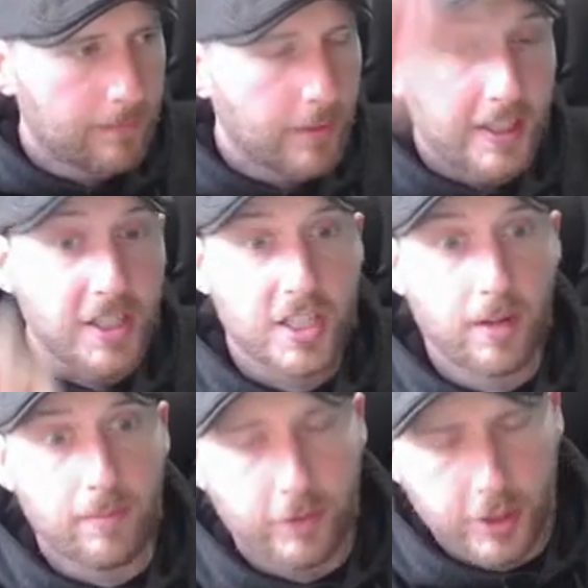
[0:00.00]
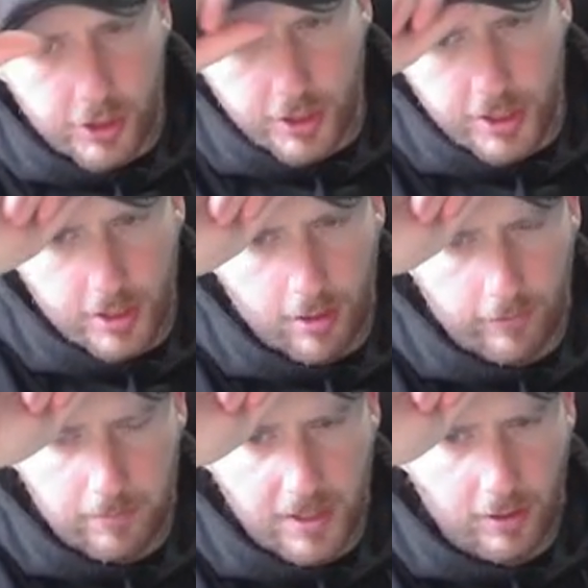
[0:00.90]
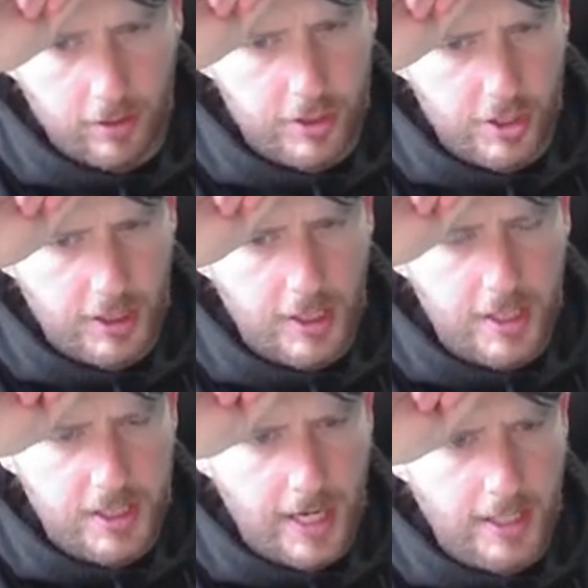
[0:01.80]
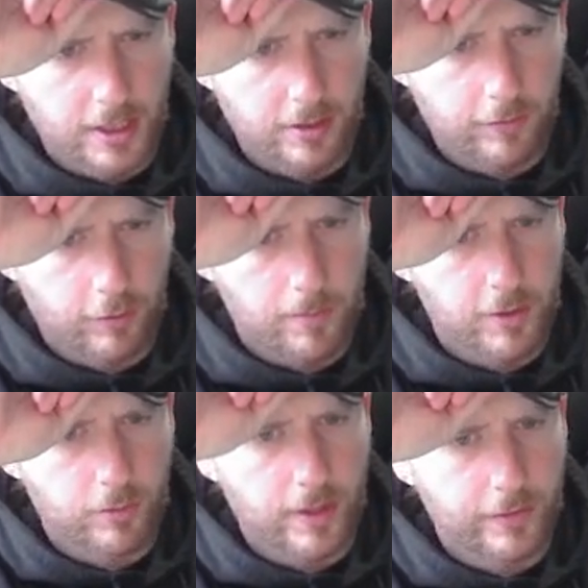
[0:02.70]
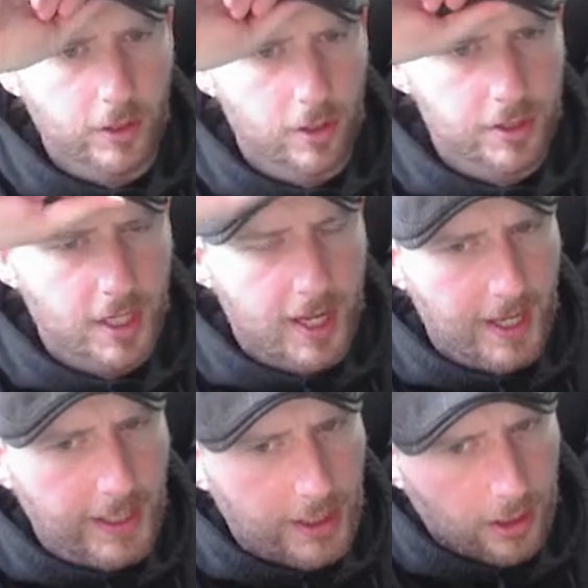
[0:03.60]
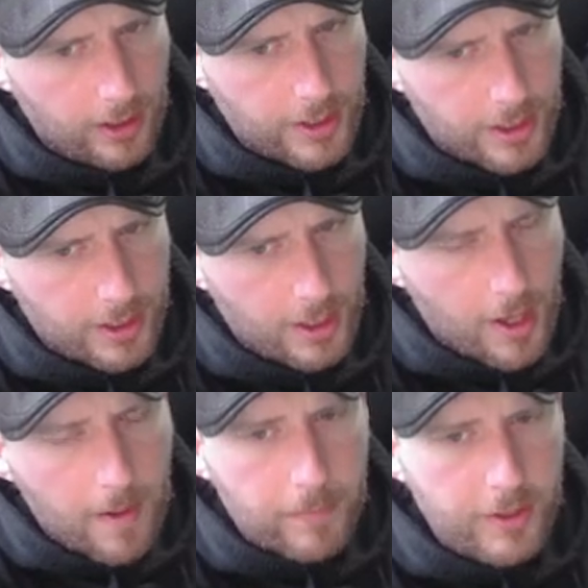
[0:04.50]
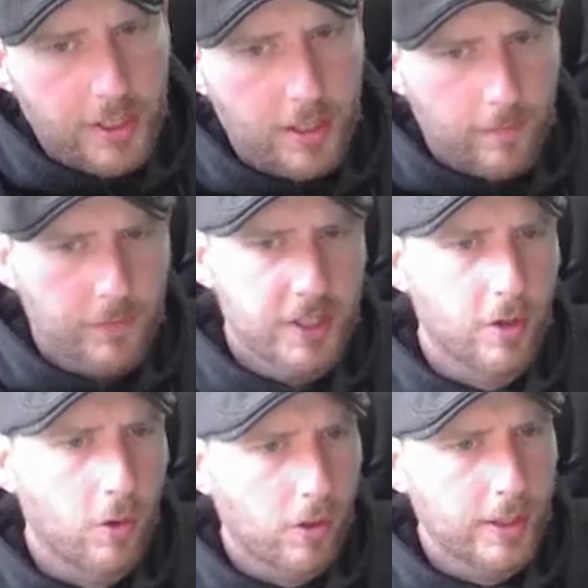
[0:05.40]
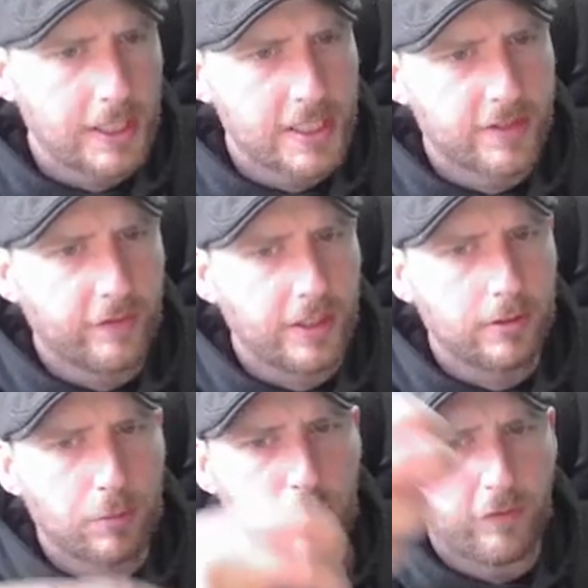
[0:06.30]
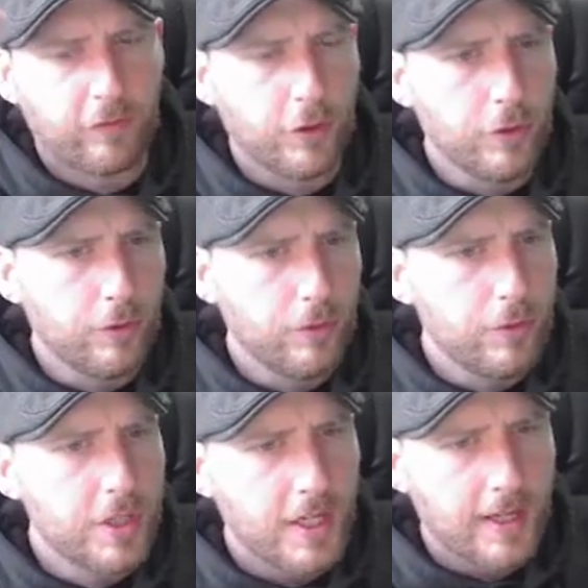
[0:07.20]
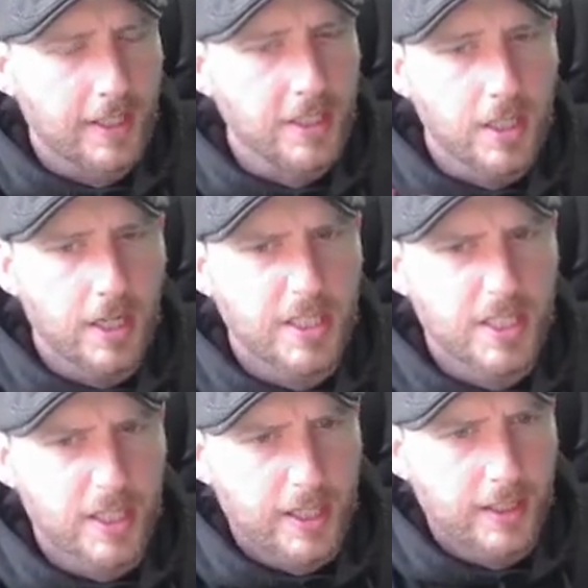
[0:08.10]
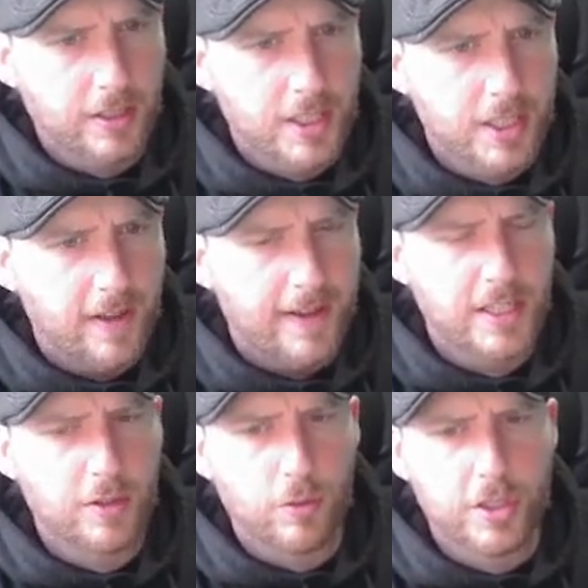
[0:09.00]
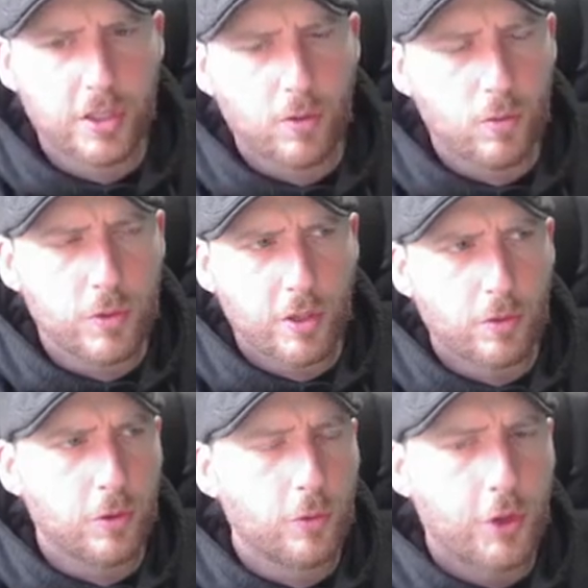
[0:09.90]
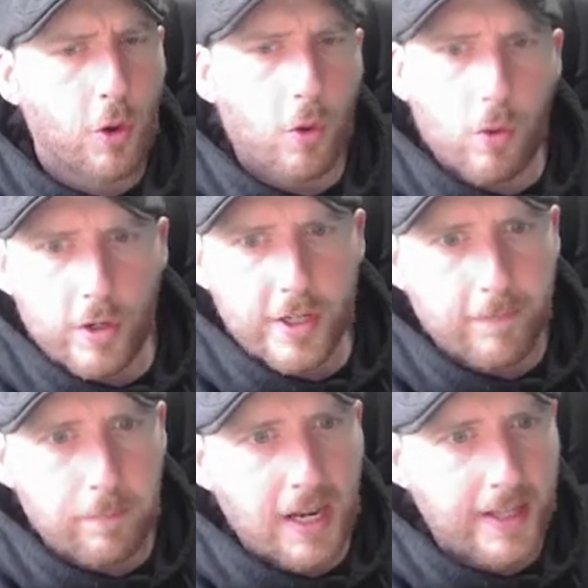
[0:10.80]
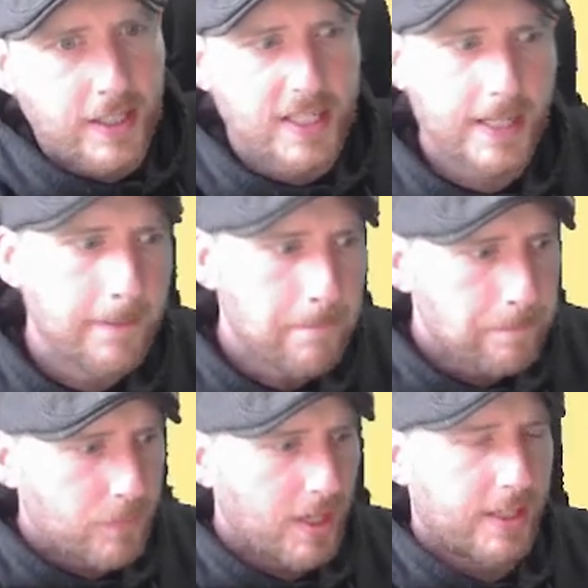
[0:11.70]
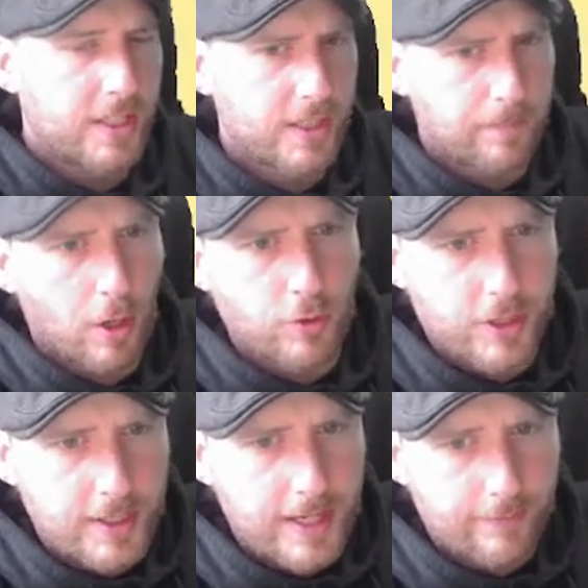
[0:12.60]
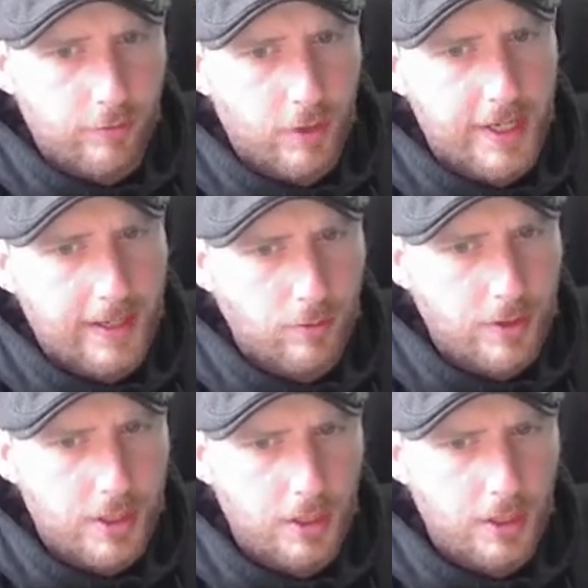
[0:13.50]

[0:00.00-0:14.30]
in some versions of mythology, taken from the river god Aeolus. But this horn is filled with food and nice things. It's also called the horn of plenty, and it's supposed to never run out.